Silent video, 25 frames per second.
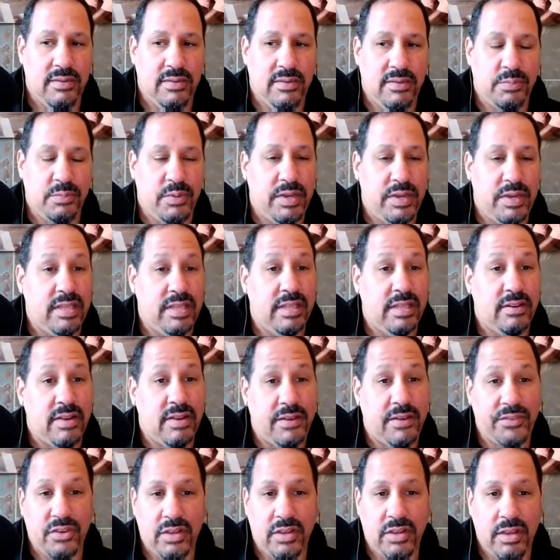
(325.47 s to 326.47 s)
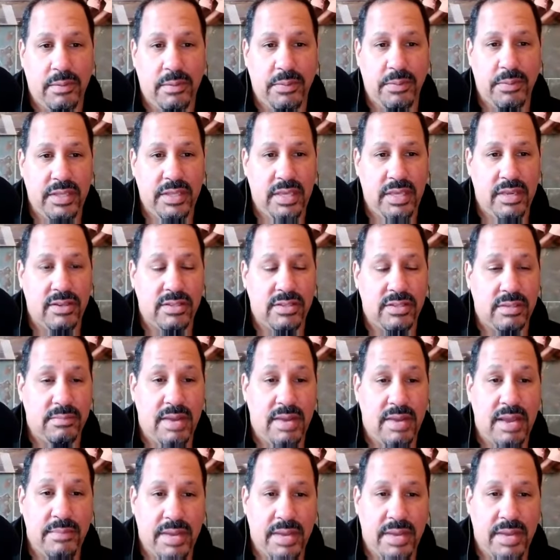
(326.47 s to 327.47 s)
pretty clear after a couple of years, in
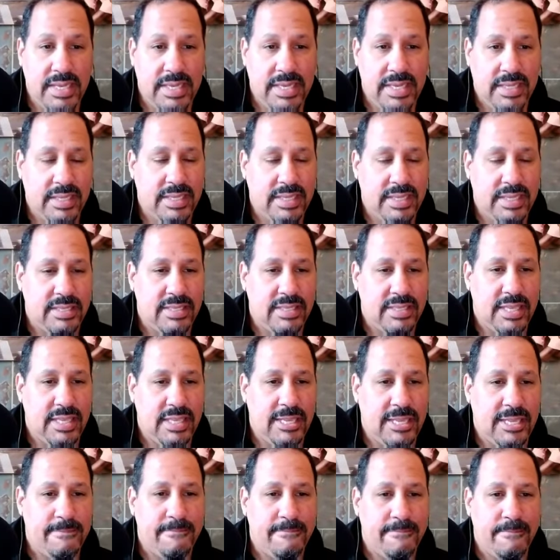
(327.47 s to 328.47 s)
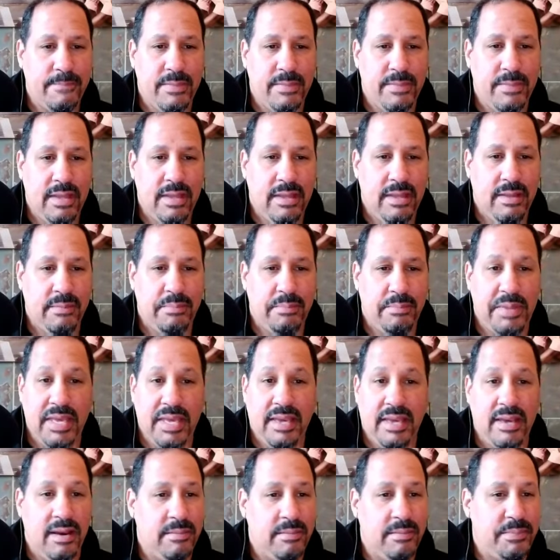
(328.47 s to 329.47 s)
my mind at least, that
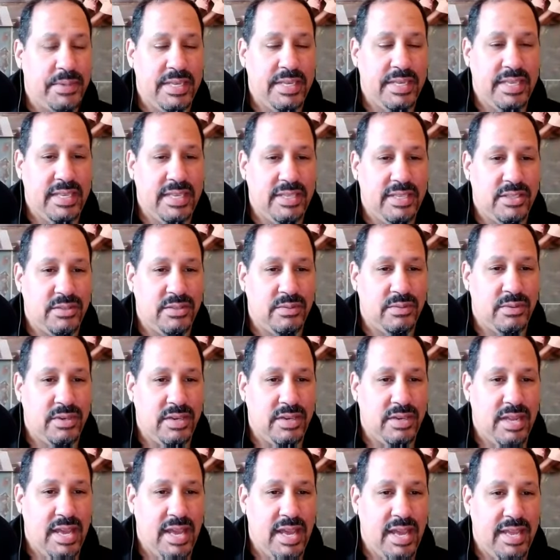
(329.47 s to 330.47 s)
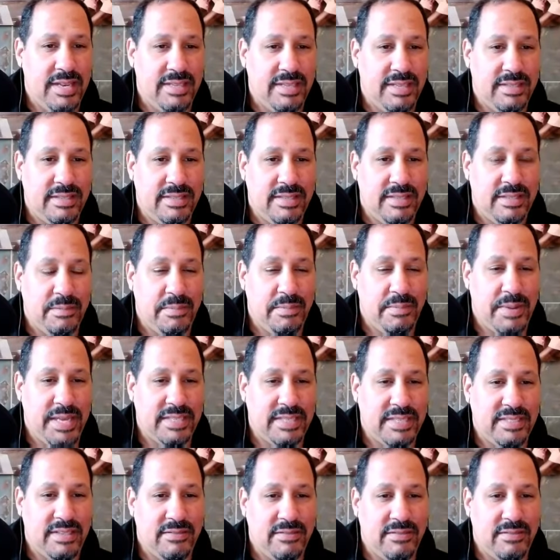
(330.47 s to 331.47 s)
big companies were not the
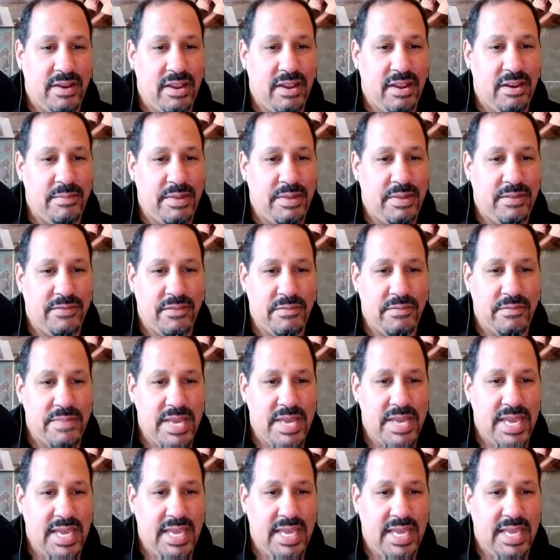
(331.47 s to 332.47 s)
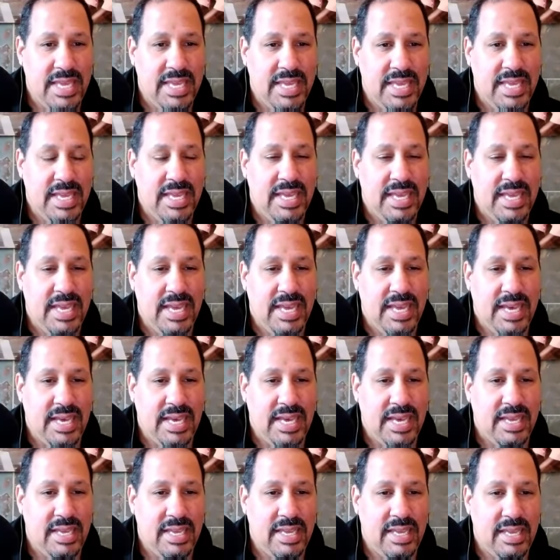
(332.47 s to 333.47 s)
best environment for me.
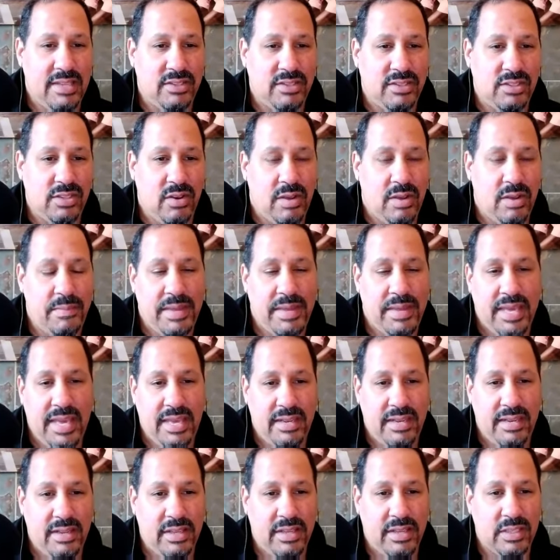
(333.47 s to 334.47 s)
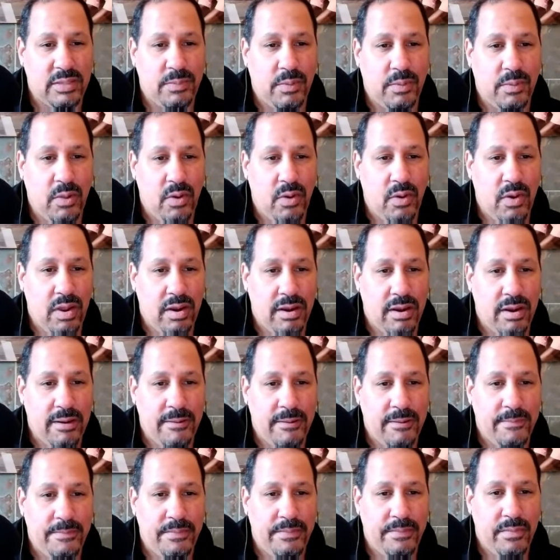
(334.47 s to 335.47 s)
And so I began to explore
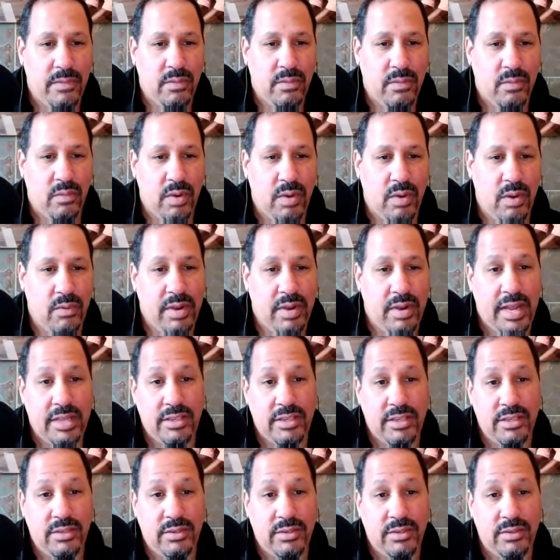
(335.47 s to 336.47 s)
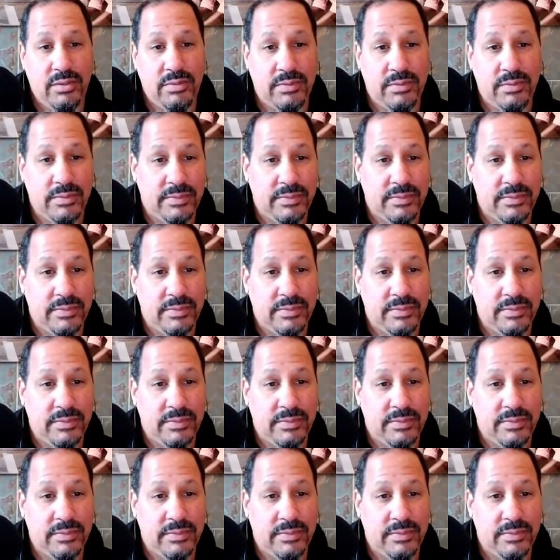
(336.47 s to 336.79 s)
what would I do